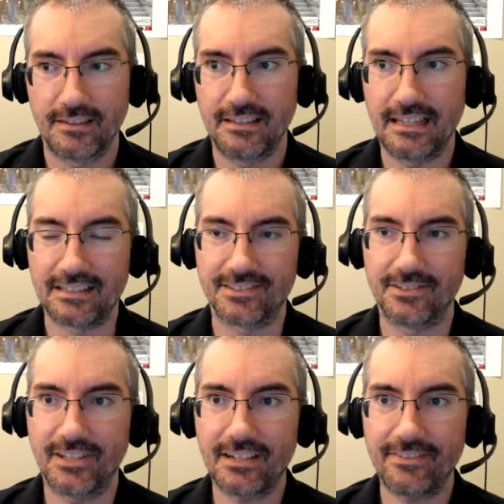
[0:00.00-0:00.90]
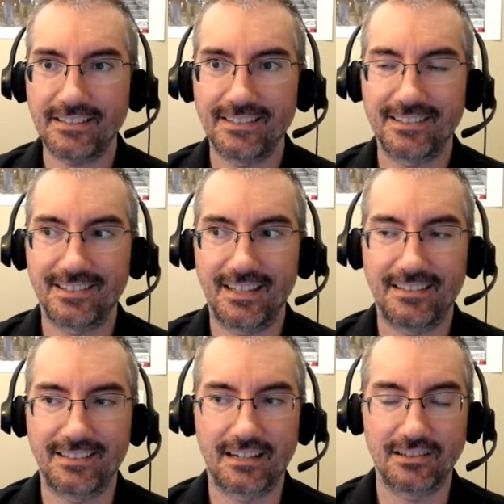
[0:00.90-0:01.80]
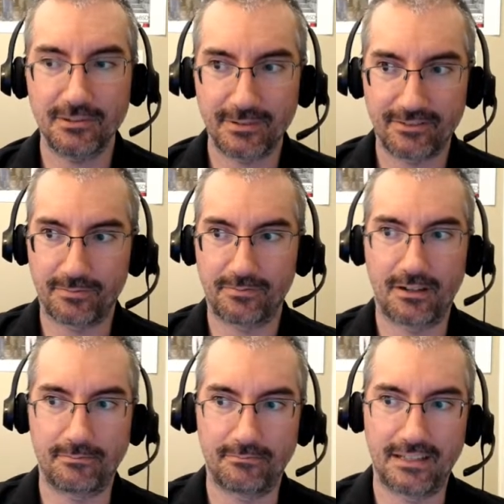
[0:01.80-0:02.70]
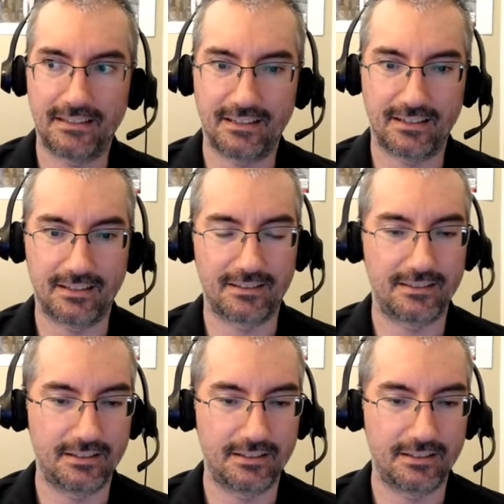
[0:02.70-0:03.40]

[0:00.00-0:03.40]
Yeah, so ZFS has got a little bit of a problem in the